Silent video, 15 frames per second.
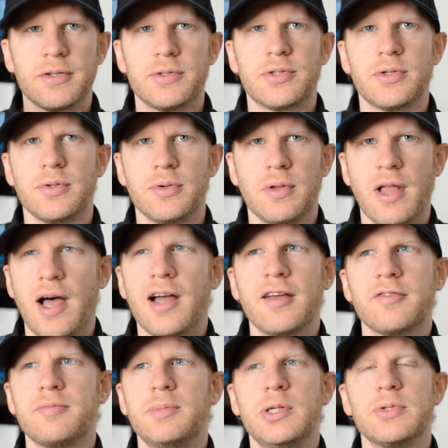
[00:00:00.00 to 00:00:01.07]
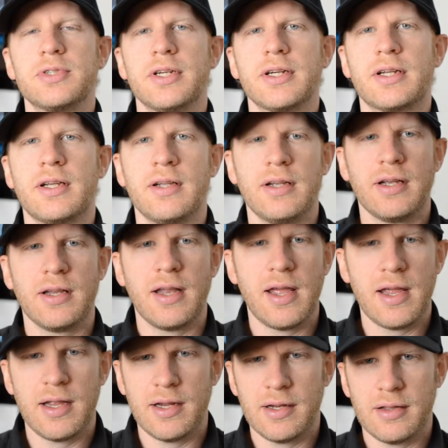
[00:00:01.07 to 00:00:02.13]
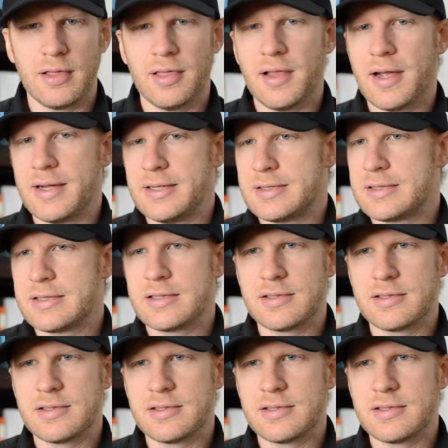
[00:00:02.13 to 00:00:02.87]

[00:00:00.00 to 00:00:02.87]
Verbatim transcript: to live music in a light